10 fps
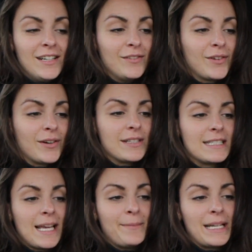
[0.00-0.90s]
of course
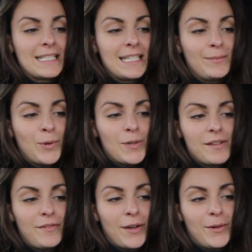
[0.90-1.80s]
that makes it more
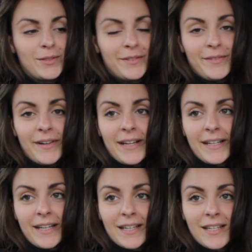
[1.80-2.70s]
difficult to find
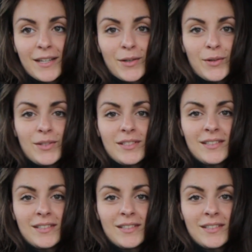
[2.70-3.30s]
like good